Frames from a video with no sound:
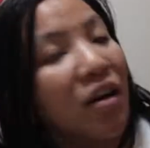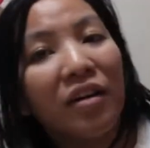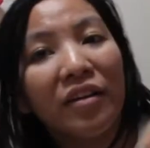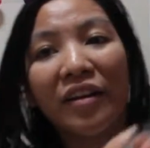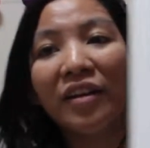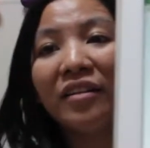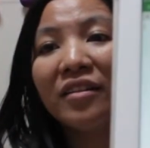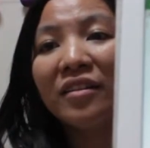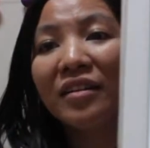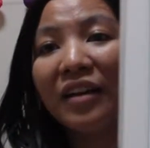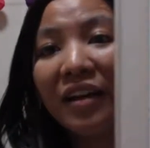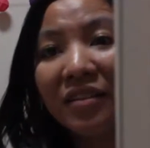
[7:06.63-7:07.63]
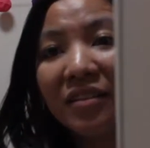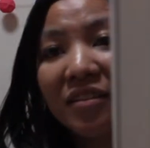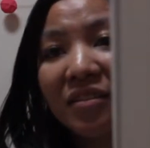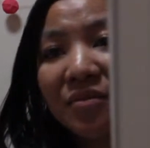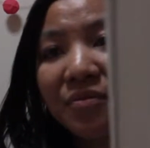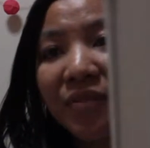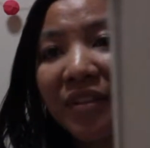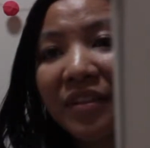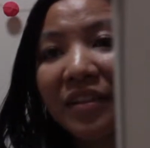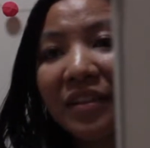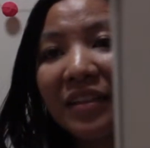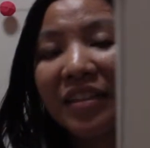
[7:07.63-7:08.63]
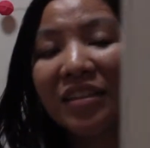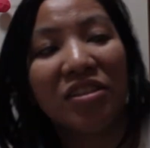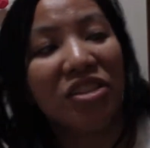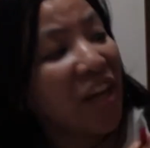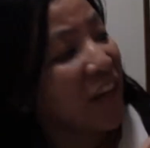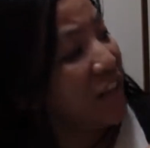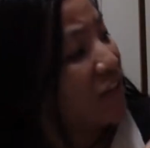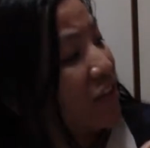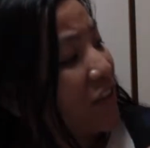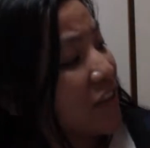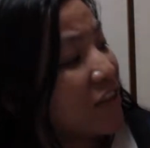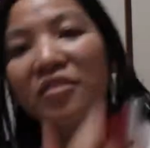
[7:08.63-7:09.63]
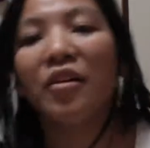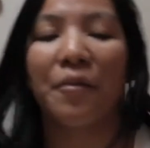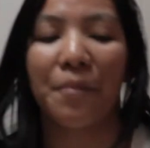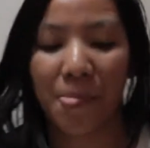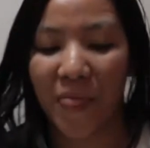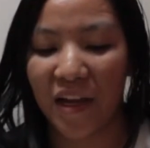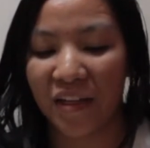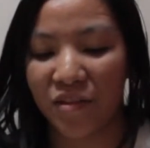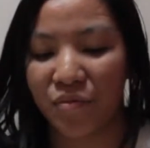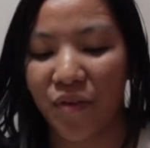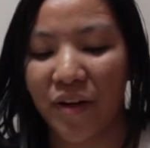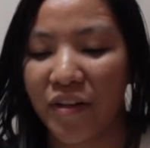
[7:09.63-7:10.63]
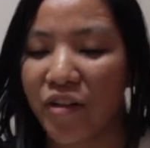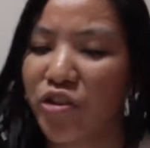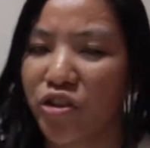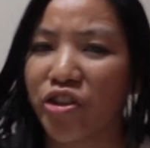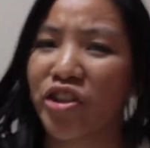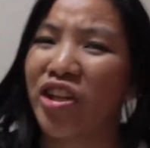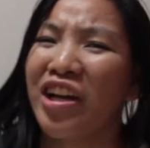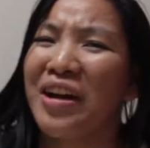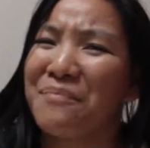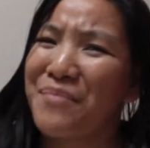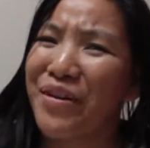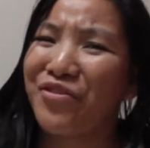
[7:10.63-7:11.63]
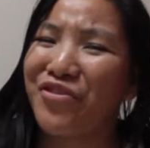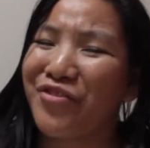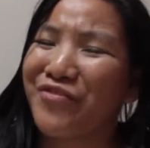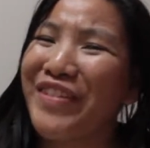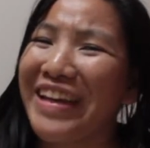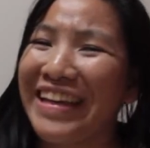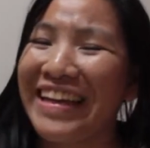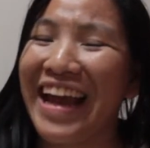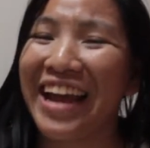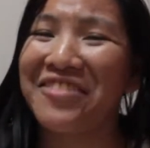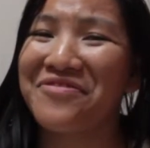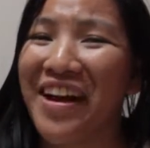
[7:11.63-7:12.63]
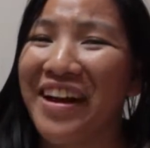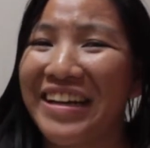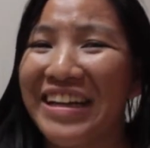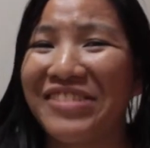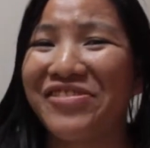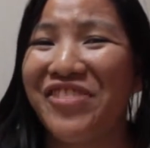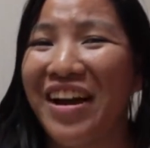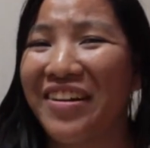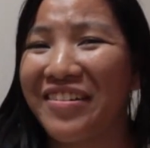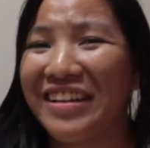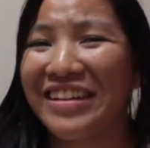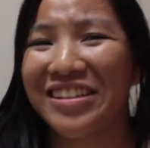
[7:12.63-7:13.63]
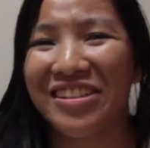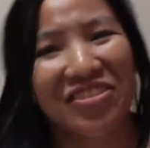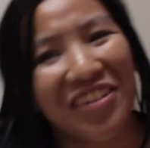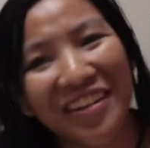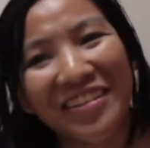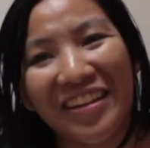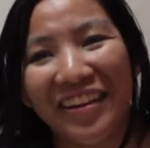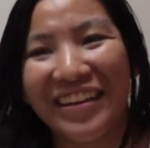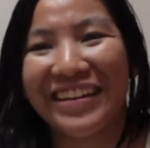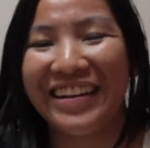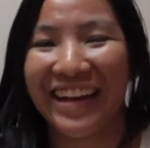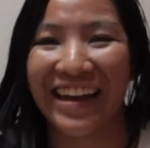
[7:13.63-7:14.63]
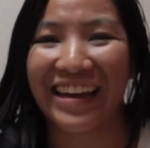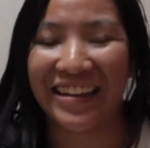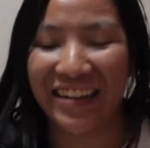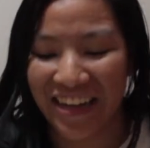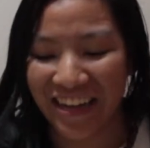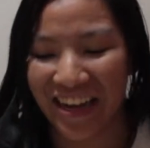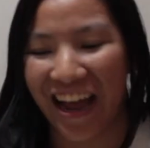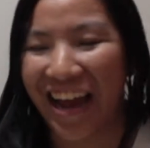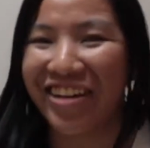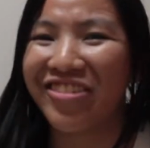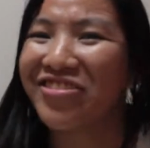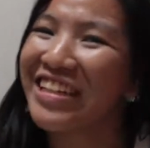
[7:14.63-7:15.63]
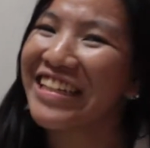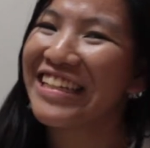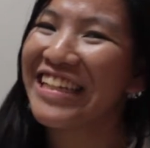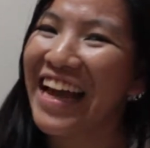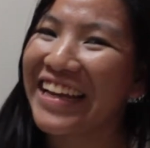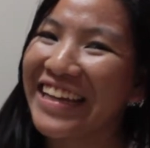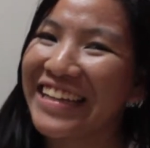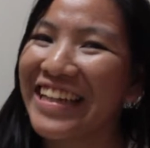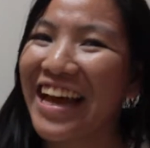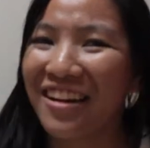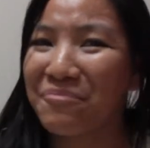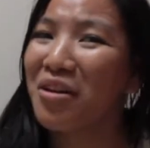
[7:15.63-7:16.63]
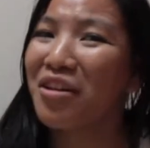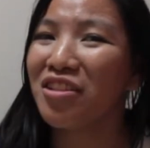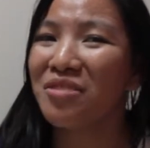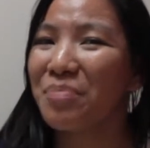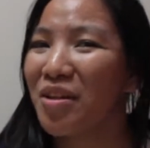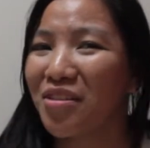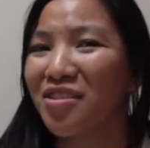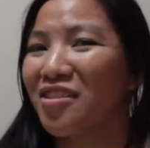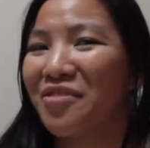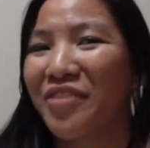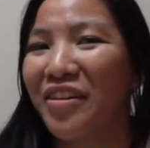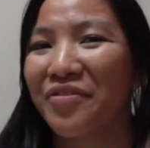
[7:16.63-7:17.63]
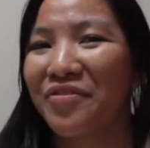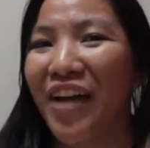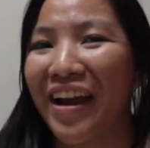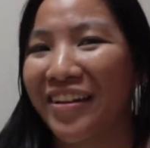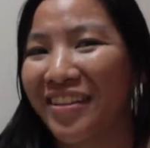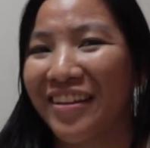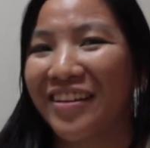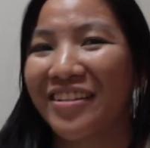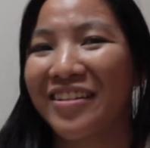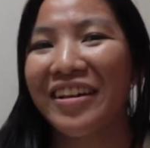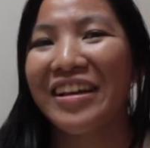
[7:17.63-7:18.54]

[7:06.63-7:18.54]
on it, it just physically change it. So it's very good. But for me, I find it very distracting, and I don't really like it that much because of the fact that